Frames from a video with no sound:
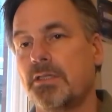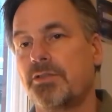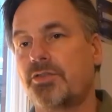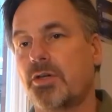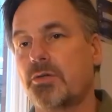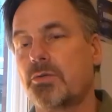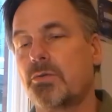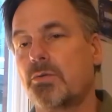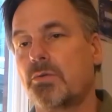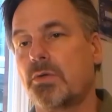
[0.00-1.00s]
So
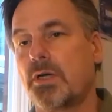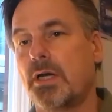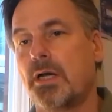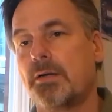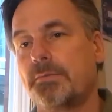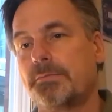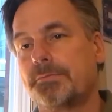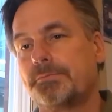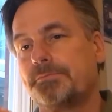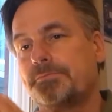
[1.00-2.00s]
um,
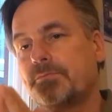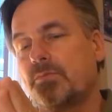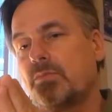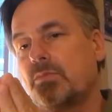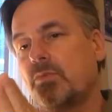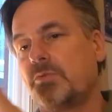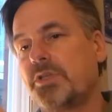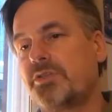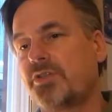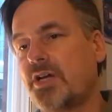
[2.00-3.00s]
when we
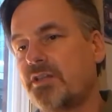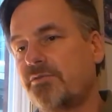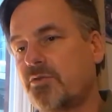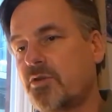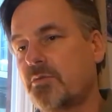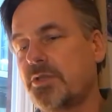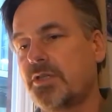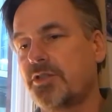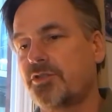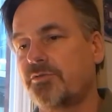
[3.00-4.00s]
designed the form, the
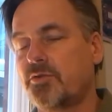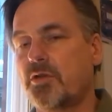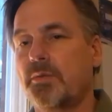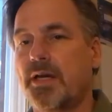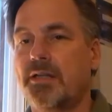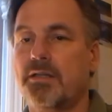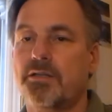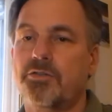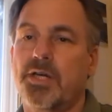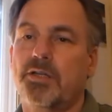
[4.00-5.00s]
initial form at
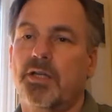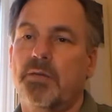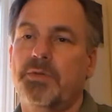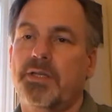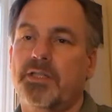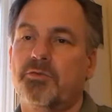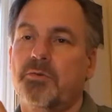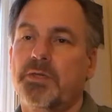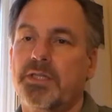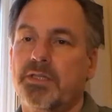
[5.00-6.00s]
Triangle IP, that's
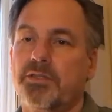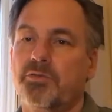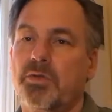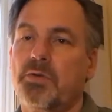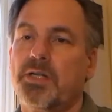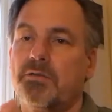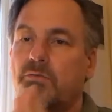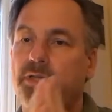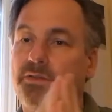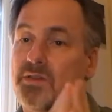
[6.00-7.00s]
what we did, is we went
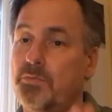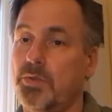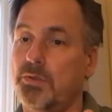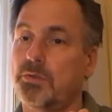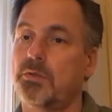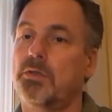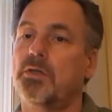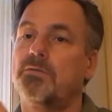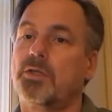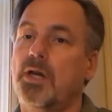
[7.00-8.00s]
with simple
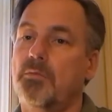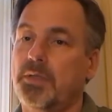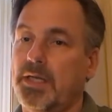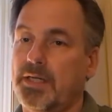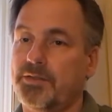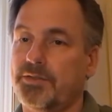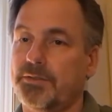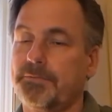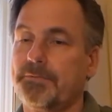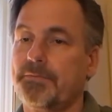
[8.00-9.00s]
over complex.
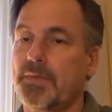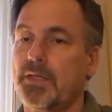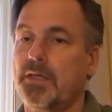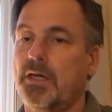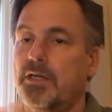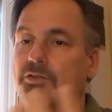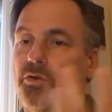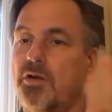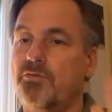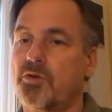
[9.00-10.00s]
Uh, so
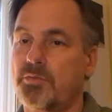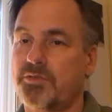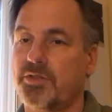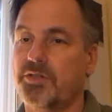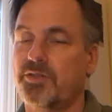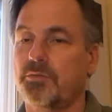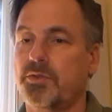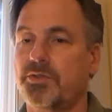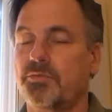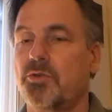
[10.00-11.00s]
our form is very simple.
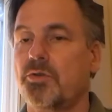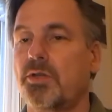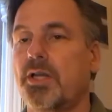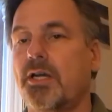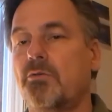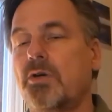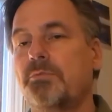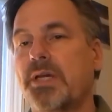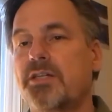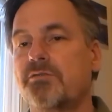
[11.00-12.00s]
It's more like a one
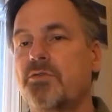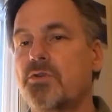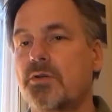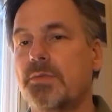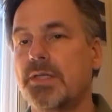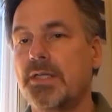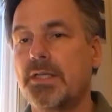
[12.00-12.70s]
page form.